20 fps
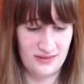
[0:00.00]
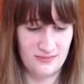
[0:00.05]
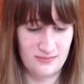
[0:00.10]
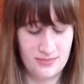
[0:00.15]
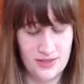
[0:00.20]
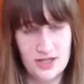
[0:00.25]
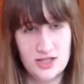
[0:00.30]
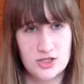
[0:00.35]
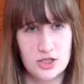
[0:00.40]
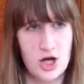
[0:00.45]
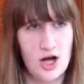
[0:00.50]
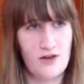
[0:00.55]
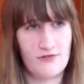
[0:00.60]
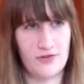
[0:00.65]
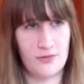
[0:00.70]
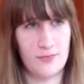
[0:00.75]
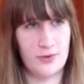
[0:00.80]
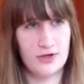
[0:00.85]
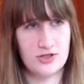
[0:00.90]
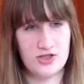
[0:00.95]
based off the
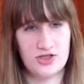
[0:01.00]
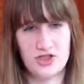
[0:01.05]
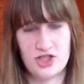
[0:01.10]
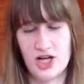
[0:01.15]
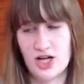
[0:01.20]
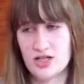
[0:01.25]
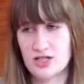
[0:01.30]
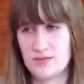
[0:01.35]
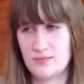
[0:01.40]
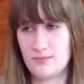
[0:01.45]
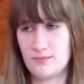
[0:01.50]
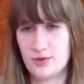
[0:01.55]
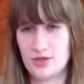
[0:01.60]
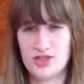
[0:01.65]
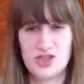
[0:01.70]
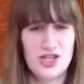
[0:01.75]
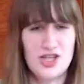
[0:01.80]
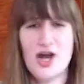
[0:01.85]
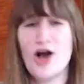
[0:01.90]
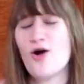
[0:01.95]
Percy Jackson book,
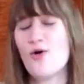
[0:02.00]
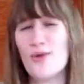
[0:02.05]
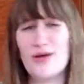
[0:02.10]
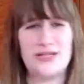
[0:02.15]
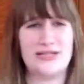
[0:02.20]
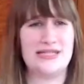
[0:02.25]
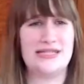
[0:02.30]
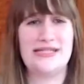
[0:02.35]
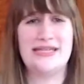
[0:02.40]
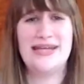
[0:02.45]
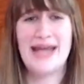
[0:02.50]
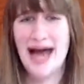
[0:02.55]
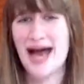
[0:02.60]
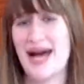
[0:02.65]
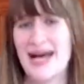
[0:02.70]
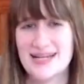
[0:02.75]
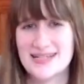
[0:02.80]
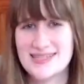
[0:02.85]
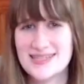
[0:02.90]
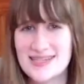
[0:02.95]
no it's
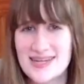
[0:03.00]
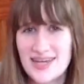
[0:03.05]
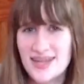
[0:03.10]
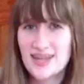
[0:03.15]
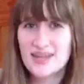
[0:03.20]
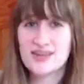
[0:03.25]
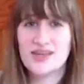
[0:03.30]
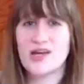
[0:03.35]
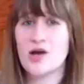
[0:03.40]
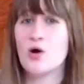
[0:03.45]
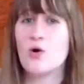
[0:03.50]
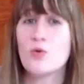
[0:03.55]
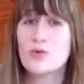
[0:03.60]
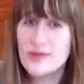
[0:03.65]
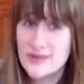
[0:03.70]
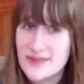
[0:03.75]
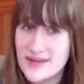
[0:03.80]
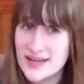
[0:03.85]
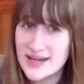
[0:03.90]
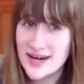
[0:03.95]
not! The
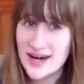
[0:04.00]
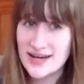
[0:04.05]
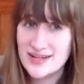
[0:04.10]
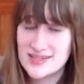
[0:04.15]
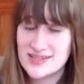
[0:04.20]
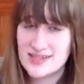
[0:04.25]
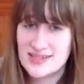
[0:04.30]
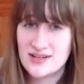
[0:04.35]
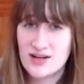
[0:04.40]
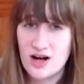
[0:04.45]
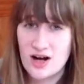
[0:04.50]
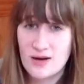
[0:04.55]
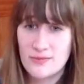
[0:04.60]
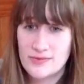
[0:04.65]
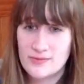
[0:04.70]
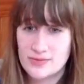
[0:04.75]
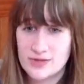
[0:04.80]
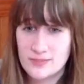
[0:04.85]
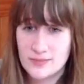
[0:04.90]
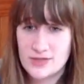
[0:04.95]
only thing it has in
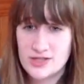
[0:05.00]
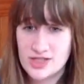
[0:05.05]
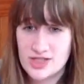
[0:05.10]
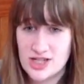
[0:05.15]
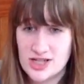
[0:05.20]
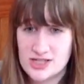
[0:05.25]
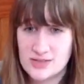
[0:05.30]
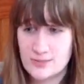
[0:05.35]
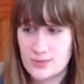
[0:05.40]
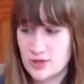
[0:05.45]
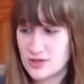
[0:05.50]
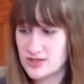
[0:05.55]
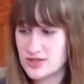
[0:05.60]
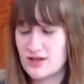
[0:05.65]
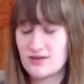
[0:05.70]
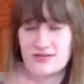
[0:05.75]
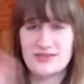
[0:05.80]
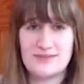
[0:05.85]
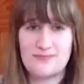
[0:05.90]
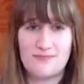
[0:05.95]
common with the Percy Jackson books
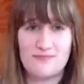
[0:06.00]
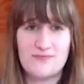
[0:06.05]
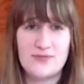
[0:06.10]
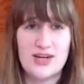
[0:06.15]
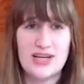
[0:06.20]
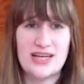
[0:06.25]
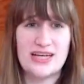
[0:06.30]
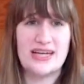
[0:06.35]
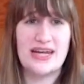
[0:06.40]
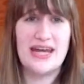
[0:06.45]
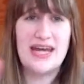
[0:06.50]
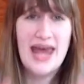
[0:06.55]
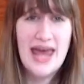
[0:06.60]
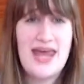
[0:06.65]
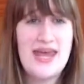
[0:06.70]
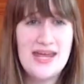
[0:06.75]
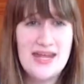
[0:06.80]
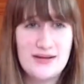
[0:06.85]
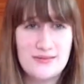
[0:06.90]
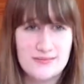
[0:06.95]
are the freaking
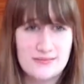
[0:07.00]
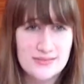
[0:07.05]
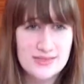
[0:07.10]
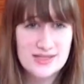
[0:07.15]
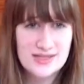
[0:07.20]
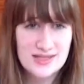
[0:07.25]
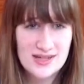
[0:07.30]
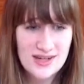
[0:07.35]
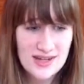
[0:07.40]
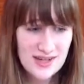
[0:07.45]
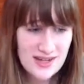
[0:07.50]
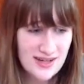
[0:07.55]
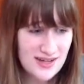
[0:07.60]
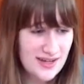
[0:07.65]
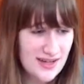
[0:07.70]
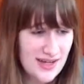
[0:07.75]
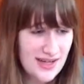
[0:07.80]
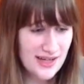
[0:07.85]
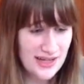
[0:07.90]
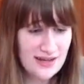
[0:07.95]
names!
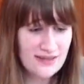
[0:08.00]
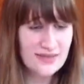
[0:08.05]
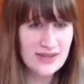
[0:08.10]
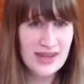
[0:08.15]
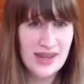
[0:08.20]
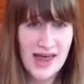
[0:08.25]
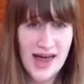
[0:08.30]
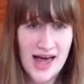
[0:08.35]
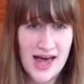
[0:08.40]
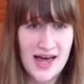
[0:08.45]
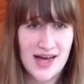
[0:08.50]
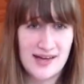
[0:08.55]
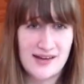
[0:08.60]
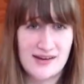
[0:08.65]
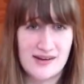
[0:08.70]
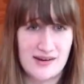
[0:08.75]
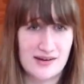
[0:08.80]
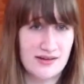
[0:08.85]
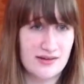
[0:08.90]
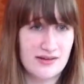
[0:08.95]
And
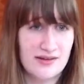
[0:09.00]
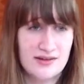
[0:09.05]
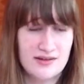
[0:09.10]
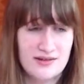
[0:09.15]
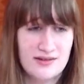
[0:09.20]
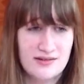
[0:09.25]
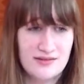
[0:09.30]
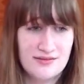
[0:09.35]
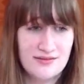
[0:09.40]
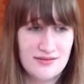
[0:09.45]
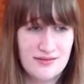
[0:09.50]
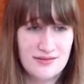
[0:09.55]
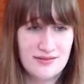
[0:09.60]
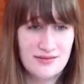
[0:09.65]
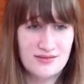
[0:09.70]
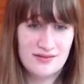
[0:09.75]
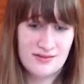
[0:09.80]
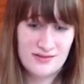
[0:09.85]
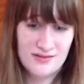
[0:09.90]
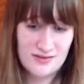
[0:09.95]
even then!
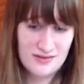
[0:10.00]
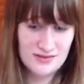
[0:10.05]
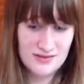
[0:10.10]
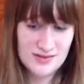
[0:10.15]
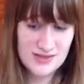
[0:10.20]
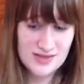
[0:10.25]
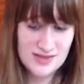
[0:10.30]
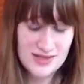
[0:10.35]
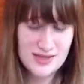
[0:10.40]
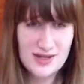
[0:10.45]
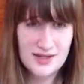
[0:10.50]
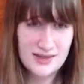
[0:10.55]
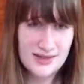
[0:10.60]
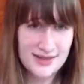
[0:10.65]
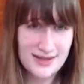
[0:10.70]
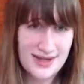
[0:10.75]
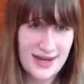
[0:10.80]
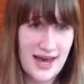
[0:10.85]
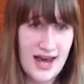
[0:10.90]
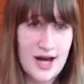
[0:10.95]
It's not
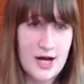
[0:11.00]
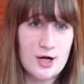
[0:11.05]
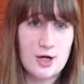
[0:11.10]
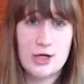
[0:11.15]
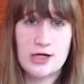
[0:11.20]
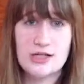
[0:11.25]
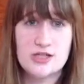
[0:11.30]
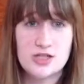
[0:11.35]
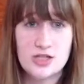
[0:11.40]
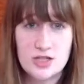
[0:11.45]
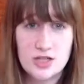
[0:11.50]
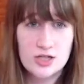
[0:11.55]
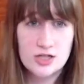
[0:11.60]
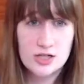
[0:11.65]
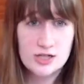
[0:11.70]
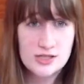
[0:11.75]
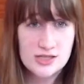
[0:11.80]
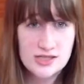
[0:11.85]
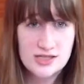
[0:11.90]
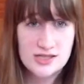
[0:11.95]
the
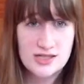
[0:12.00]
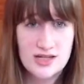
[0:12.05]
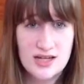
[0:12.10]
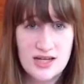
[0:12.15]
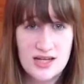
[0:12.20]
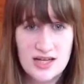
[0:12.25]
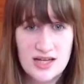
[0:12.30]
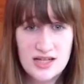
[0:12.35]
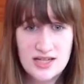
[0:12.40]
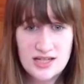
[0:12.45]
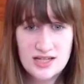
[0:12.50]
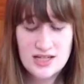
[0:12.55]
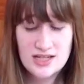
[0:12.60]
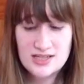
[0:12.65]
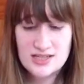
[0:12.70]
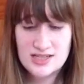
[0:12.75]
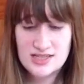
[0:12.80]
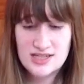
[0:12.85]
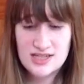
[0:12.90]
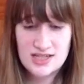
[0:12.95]
characters!
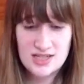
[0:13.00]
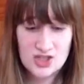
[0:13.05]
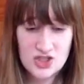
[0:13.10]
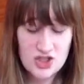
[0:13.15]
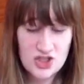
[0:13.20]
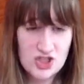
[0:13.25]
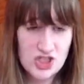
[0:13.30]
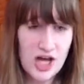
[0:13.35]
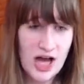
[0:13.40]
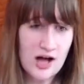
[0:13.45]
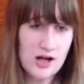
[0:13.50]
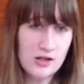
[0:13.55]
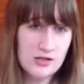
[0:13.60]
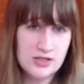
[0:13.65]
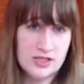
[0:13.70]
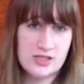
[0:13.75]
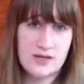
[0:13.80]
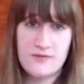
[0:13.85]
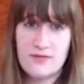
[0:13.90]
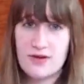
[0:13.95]
It's
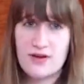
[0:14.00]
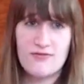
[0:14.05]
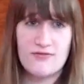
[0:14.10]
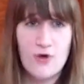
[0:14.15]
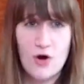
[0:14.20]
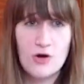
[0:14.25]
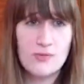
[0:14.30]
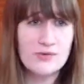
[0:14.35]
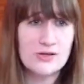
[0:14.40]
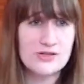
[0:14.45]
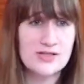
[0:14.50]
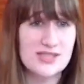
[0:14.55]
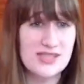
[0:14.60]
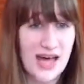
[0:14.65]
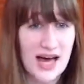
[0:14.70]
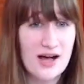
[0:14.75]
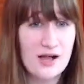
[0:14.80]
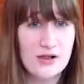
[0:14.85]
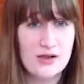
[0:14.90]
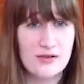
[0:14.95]
shells of their former
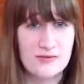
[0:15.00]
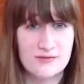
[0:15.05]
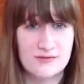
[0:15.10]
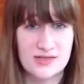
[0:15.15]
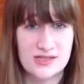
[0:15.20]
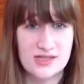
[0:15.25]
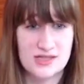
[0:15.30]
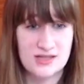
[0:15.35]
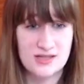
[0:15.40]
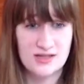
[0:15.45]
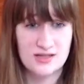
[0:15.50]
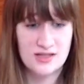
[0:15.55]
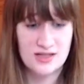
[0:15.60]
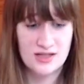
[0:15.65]
selves!